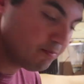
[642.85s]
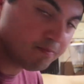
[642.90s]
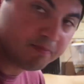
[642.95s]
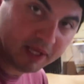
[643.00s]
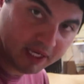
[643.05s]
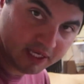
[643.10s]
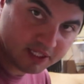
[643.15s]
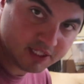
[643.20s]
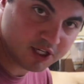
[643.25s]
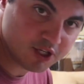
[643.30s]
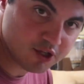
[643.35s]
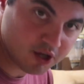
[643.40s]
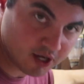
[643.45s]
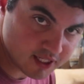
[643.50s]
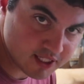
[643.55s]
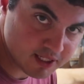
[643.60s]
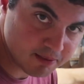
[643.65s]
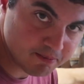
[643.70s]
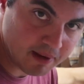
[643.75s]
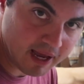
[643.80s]
piece
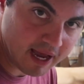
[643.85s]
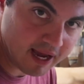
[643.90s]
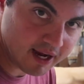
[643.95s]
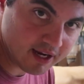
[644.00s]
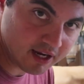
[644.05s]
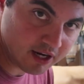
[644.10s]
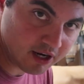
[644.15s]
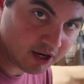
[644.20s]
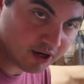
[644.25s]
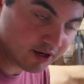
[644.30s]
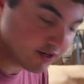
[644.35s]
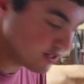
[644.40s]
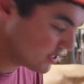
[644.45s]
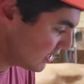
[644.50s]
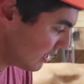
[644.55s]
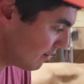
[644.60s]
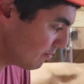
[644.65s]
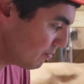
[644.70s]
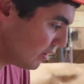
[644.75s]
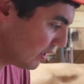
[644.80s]
across the back of her,
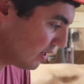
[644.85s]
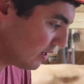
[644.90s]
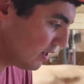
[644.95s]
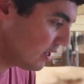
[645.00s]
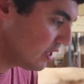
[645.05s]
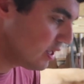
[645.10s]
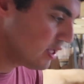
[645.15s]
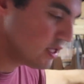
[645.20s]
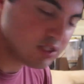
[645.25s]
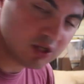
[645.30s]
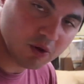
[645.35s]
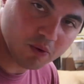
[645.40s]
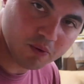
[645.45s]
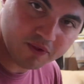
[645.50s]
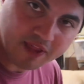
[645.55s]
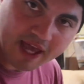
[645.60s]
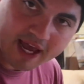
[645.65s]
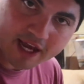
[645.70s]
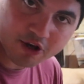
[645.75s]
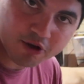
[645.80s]
something. So
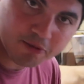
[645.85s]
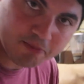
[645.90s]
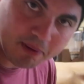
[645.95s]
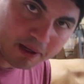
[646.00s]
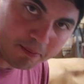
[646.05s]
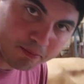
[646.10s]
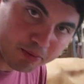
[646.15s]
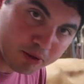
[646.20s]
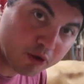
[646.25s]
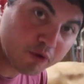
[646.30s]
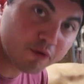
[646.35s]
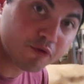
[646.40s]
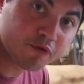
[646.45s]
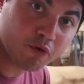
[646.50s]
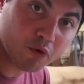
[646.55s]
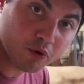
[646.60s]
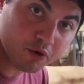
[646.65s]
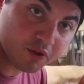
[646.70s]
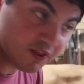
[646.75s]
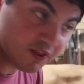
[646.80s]
that could be improved for